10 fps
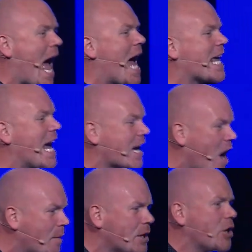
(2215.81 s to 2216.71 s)
I can't
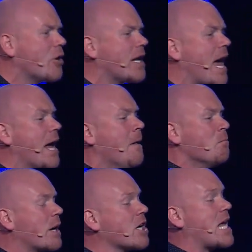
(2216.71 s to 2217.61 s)
come to you today
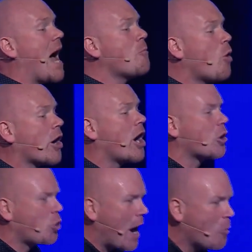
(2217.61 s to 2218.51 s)
because I'm working a
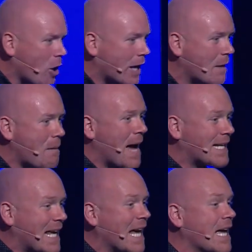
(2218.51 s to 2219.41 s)
great work in my
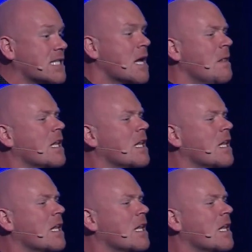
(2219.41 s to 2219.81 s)
kids.